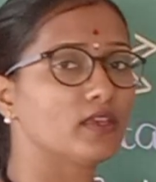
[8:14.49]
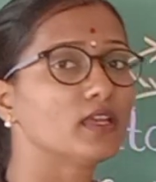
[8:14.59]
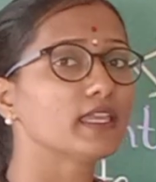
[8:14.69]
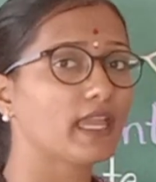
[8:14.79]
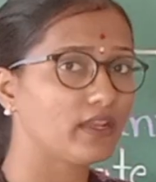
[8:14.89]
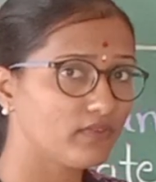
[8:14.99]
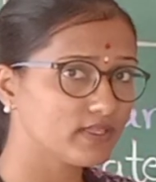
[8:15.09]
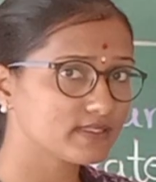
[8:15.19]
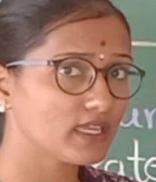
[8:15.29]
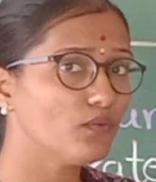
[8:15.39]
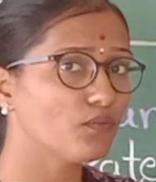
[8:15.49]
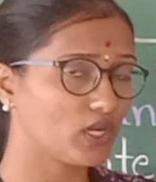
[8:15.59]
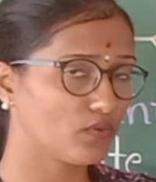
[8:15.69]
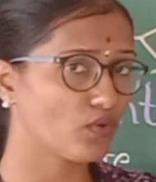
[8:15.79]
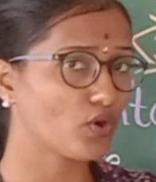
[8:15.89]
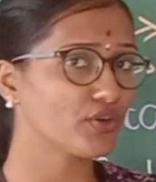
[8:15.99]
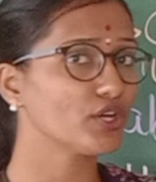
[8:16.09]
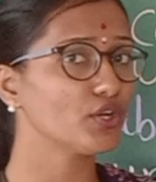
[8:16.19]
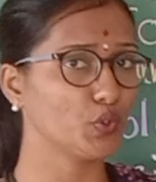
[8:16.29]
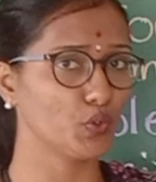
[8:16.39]
Can we say 1 water,
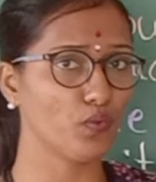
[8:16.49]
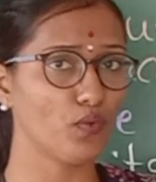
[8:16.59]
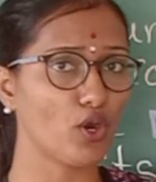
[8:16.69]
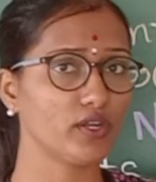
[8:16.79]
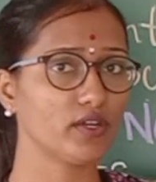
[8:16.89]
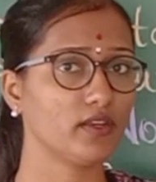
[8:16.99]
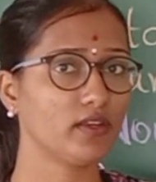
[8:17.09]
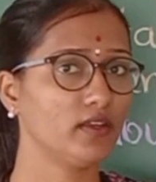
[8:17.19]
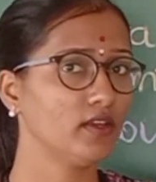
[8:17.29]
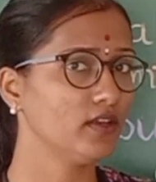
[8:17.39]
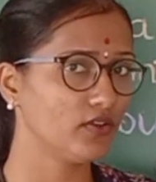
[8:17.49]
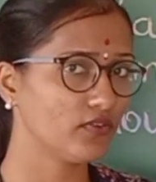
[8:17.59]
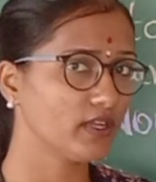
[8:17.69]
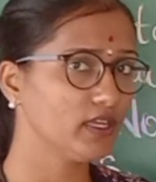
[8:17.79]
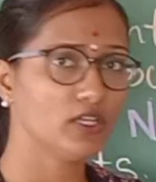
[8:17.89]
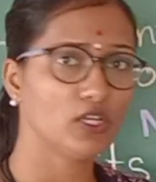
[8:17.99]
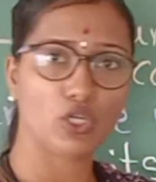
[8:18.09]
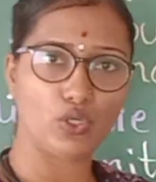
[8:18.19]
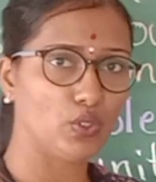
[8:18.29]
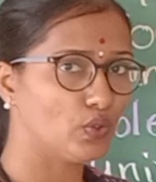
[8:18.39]
2 water? Right?
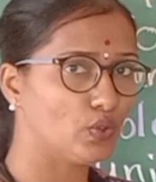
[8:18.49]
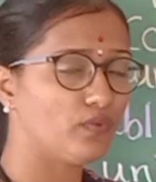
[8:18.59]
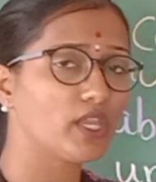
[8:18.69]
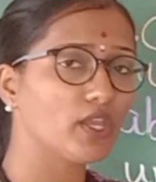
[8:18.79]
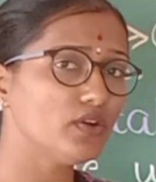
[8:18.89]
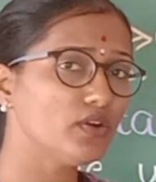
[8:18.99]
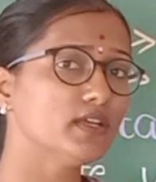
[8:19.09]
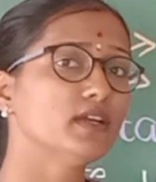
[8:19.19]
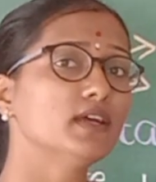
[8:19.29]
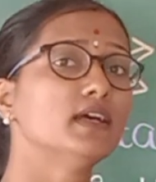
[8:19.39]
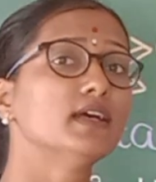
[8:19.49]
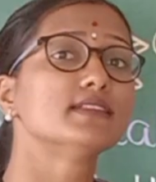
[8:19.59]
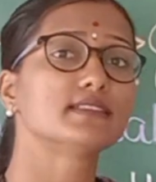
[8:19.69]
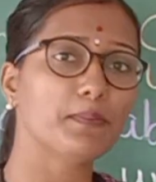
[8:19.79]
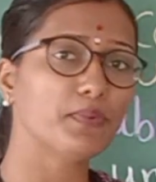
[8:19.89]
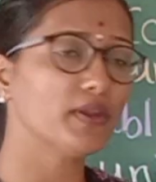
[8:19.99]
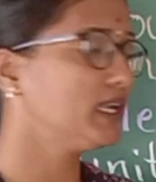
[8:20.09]
No, we cannot separate